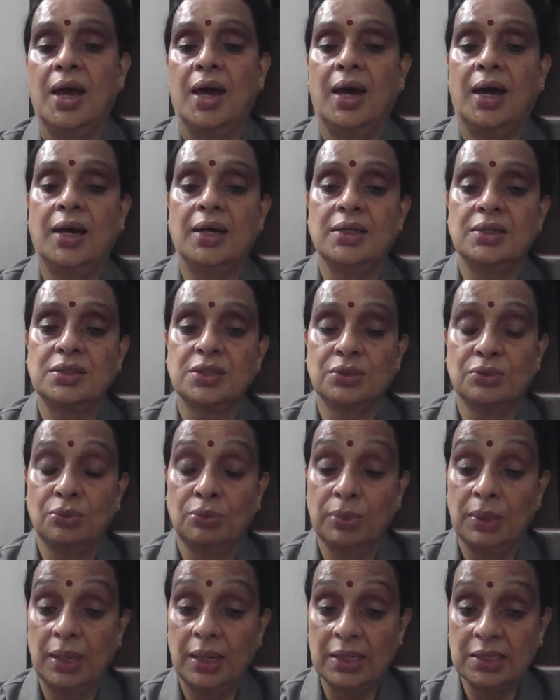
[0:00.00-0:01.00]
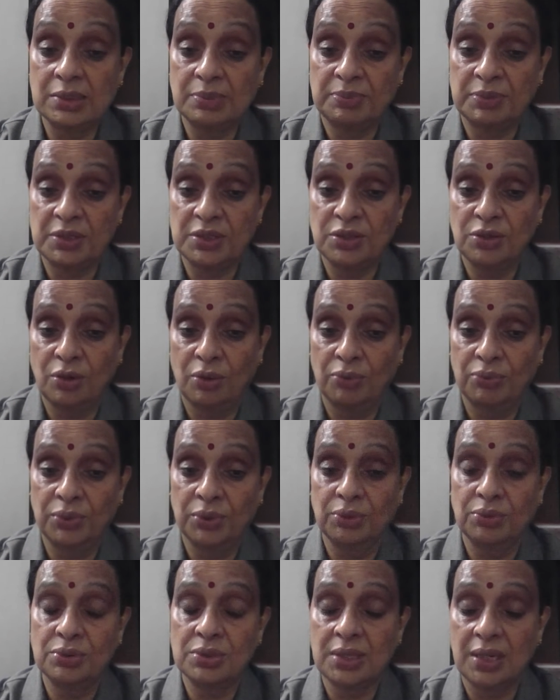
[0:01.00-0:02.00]
and you will express your
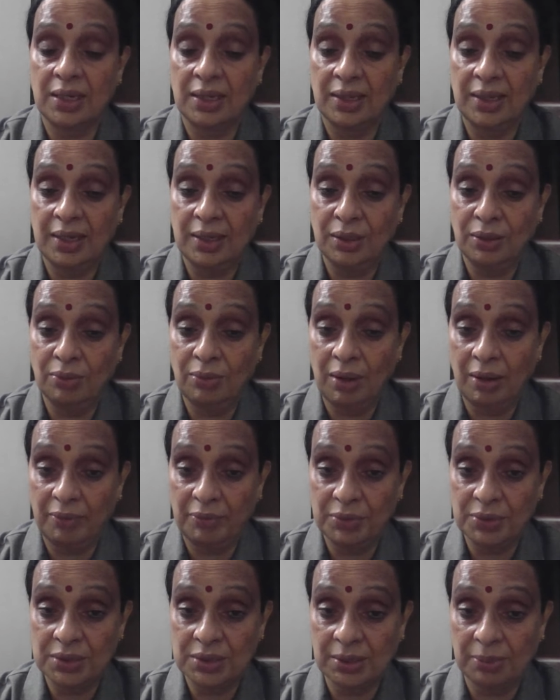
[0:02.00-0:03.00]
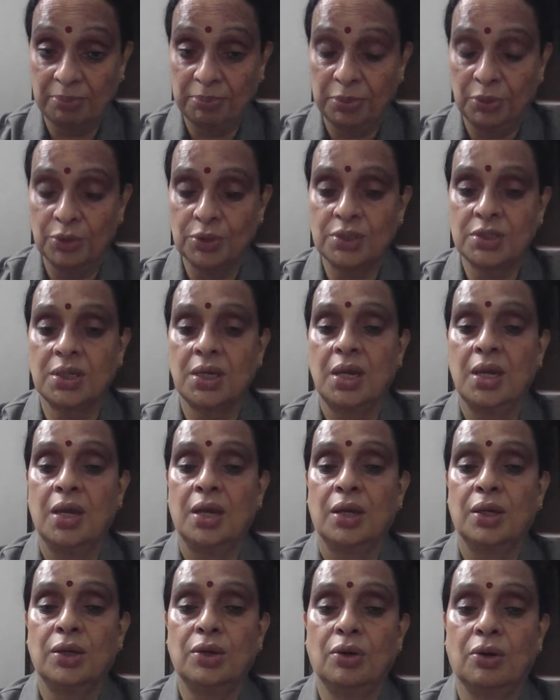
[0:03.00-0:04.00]
views, and then you will have to support
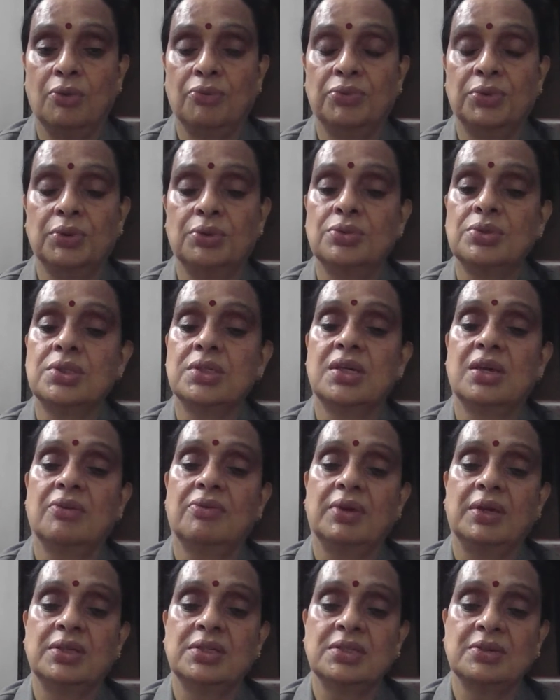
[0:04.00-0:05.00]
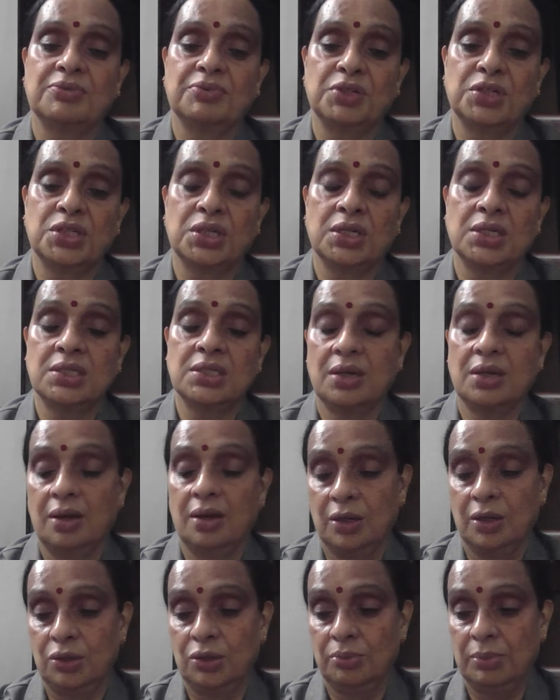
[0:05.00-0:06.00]
your views giving sufficient
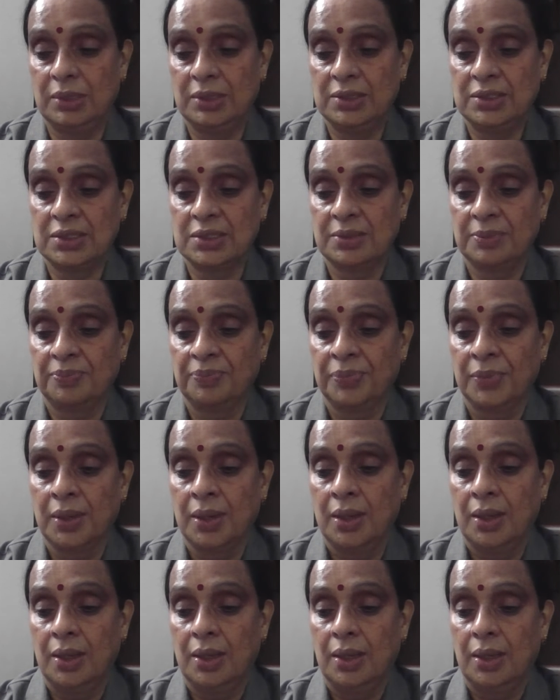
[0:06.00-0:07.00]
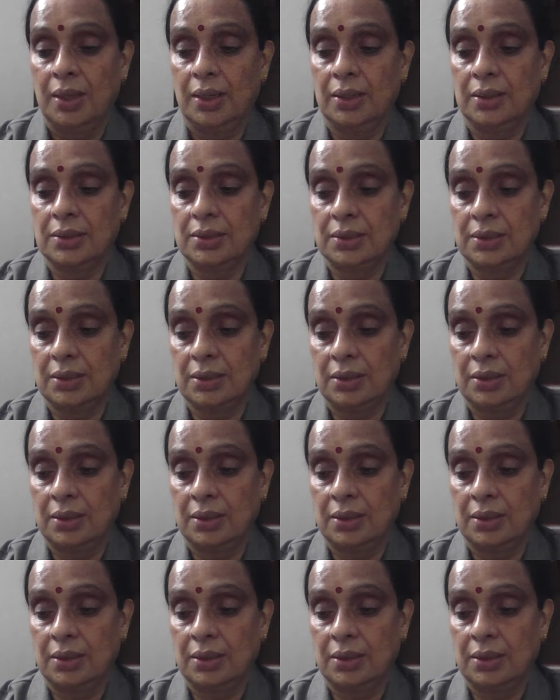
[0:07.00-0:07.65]
arguments. And